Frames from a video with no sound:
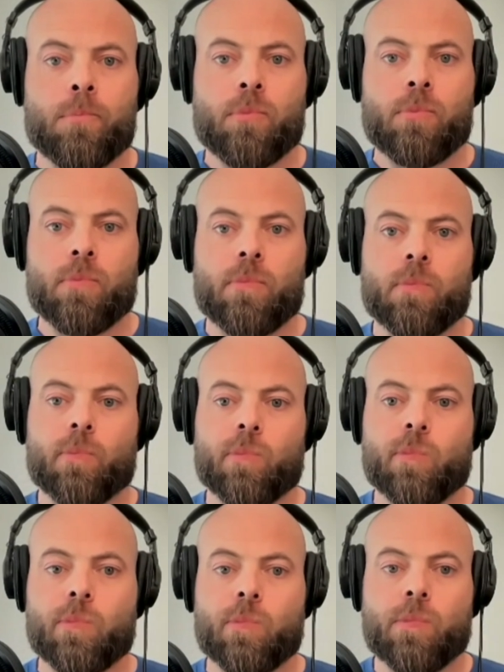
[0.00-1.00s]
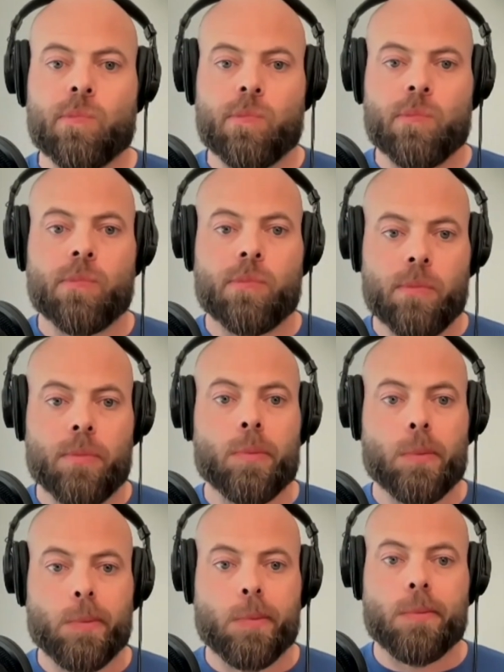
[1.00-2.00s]

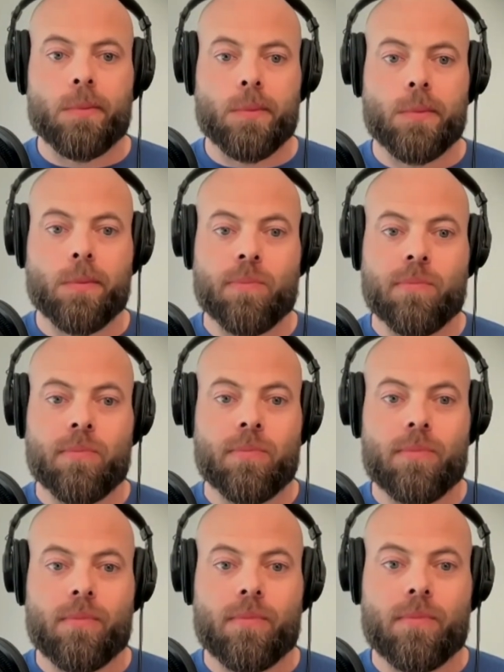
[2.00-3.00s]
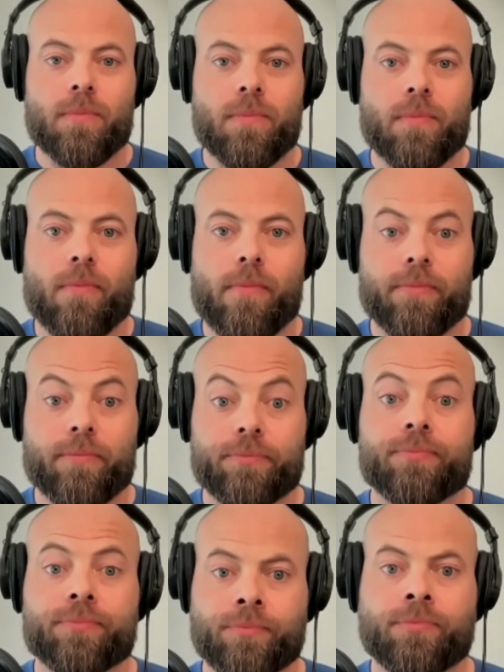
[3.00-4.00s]

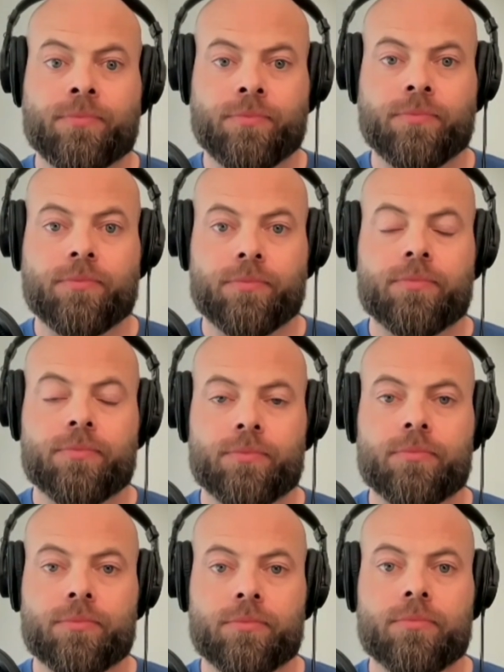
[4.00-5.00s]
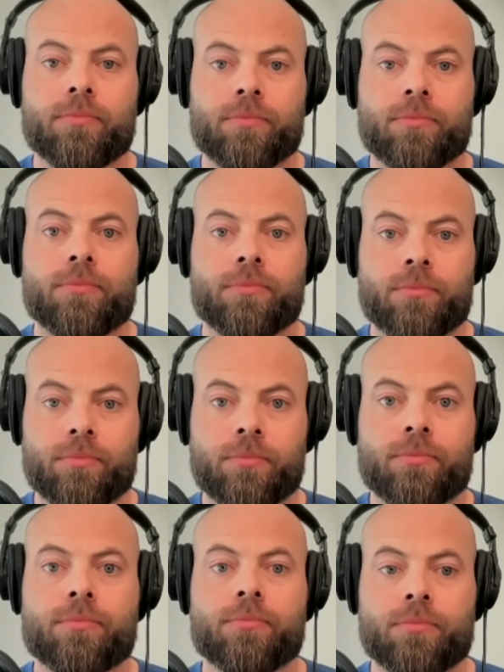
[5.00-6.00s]

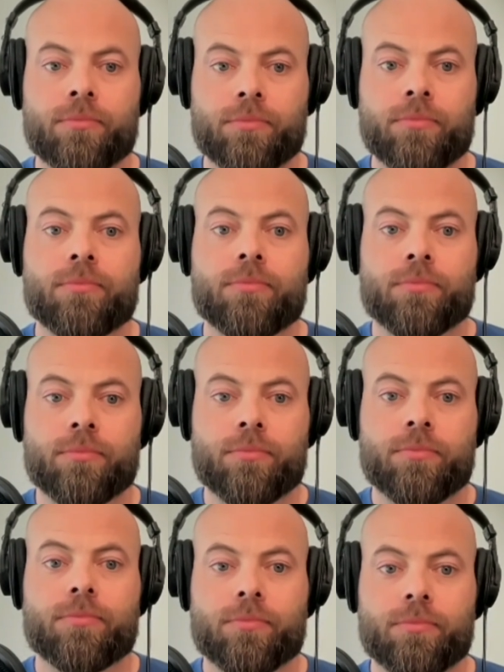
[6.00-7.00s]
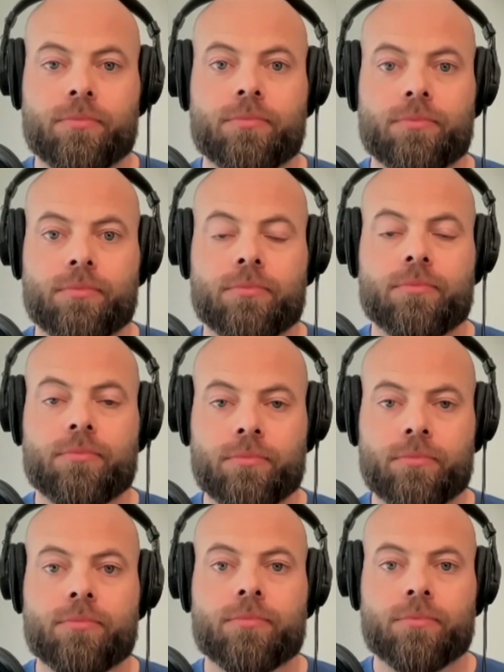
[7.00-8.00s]
(silent)